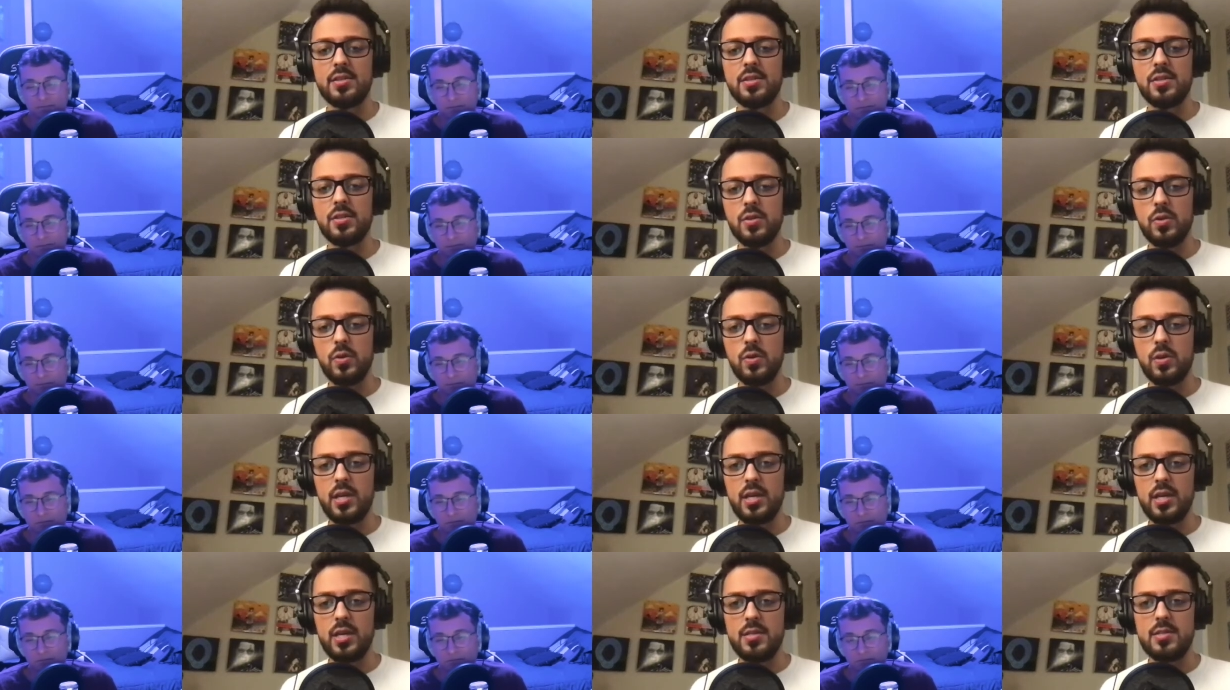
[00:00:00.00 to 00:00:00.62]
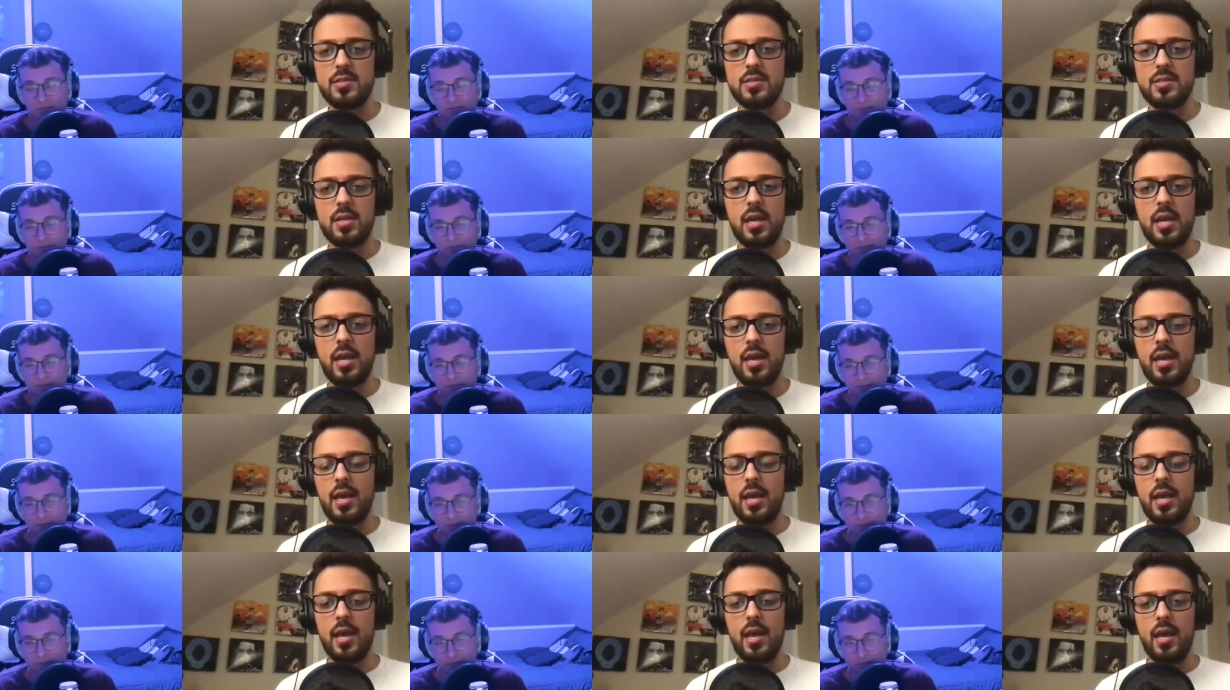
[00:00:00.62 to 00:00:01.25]
Speaker 1: to do this.
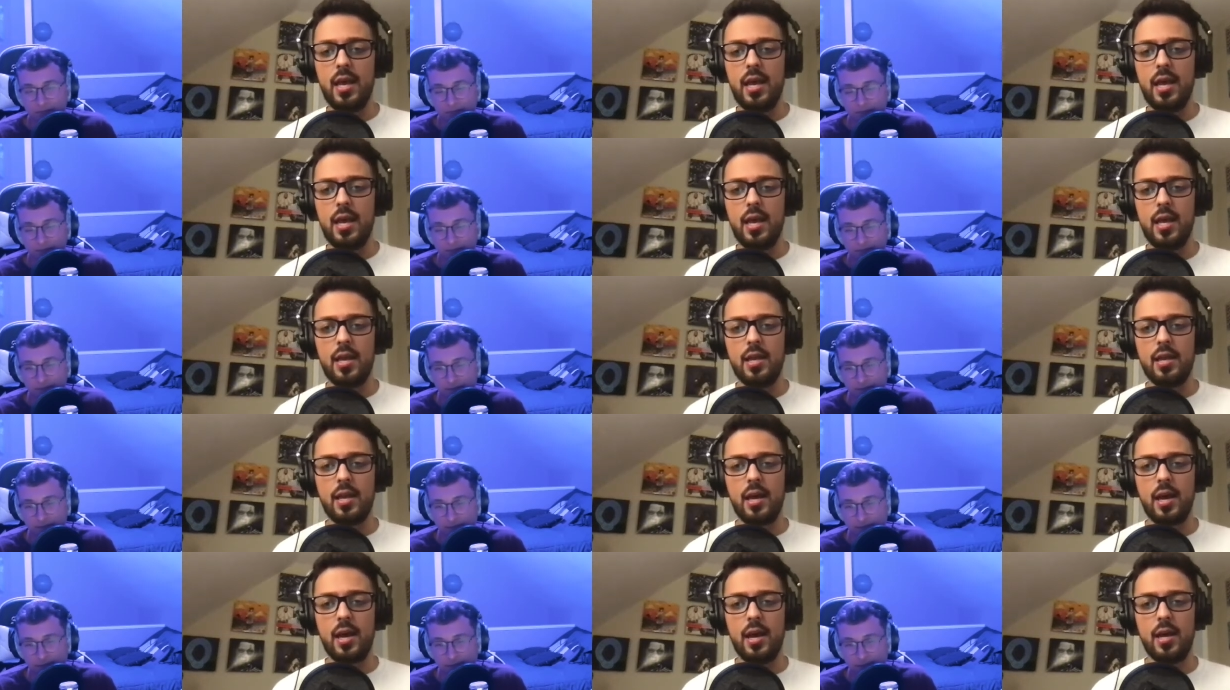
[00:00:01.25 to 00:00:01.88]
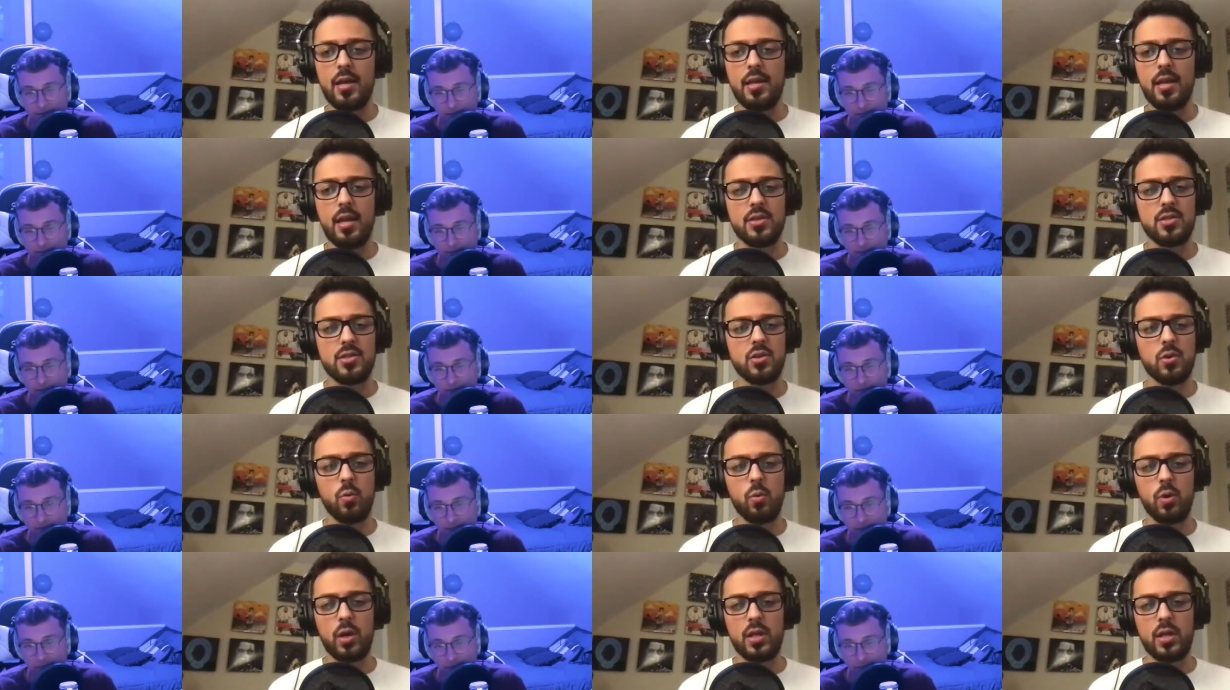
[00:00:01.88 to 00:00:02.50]
And uh, yeah, so
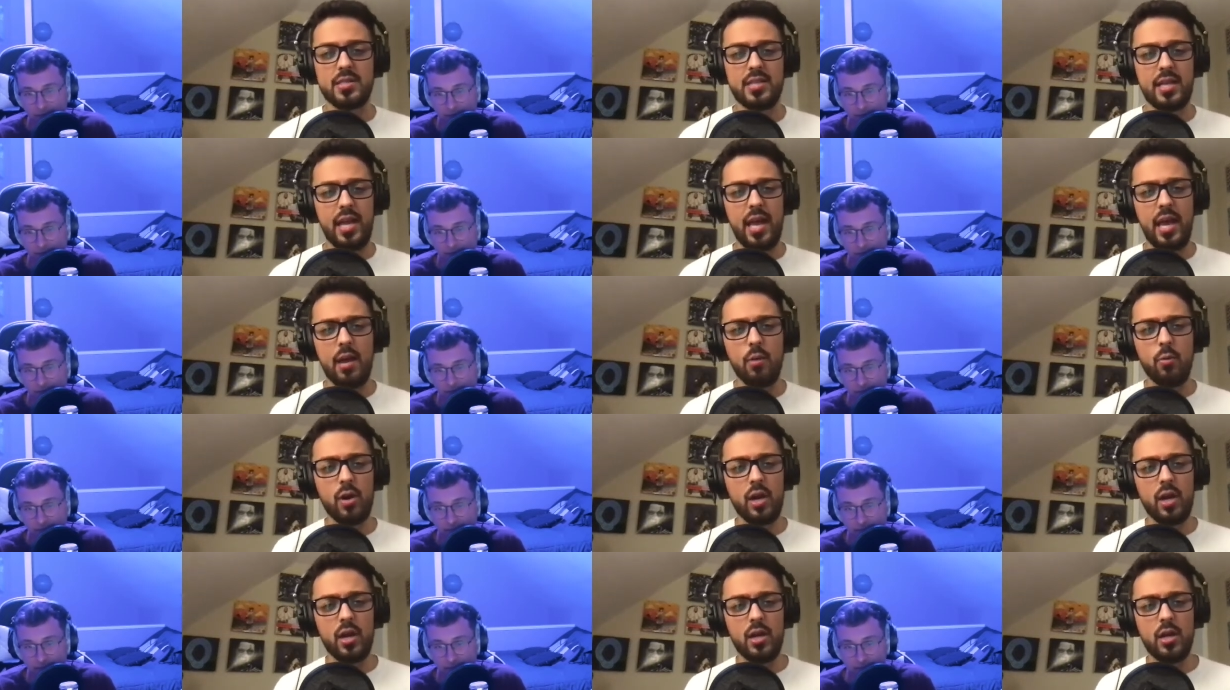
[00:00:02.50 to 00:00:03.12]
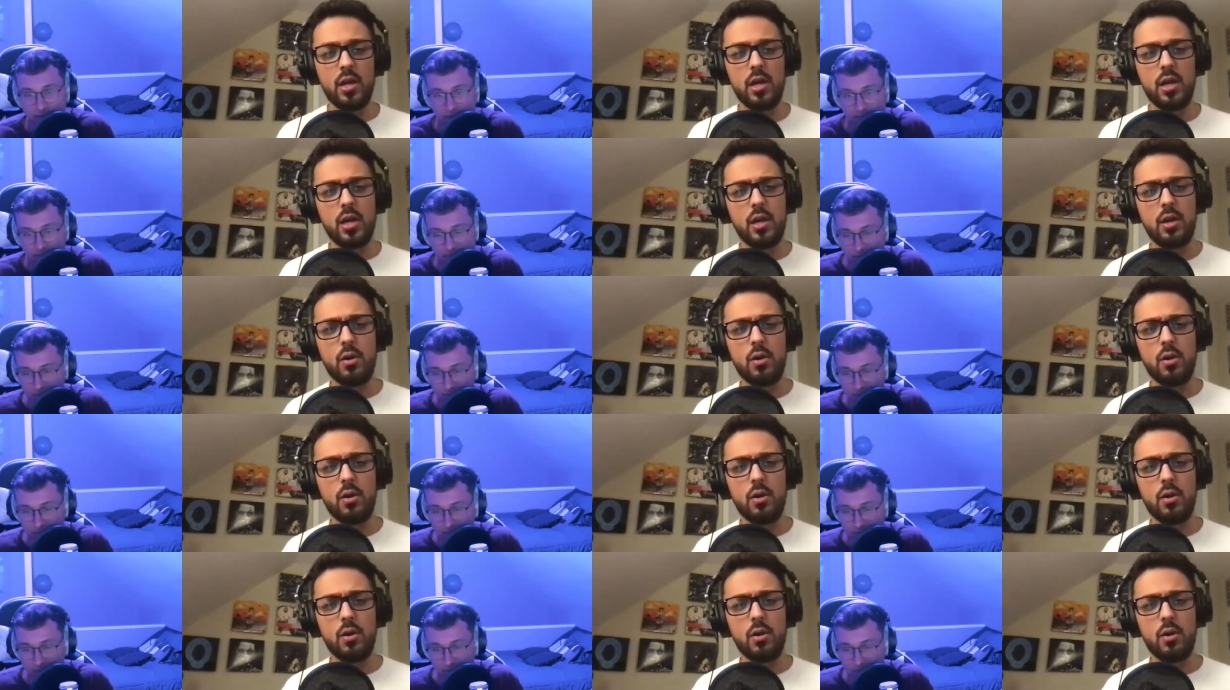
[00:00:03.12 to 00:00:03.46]
we're today we're gonna